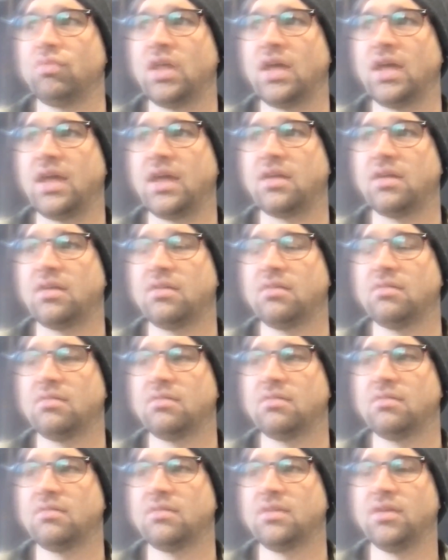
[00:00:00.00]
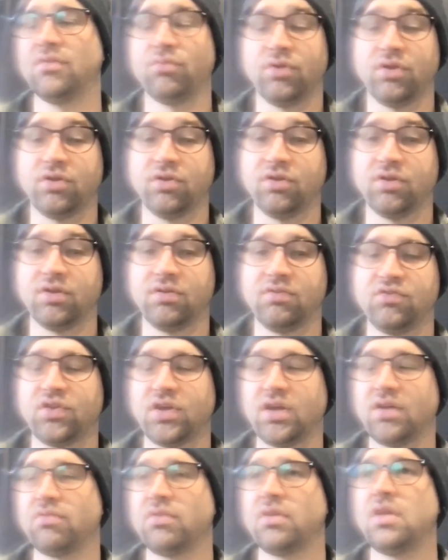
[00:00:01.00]
like, if we could,
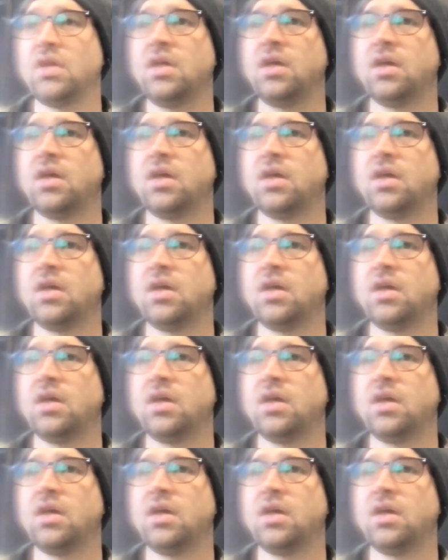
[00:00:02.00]
Jeff.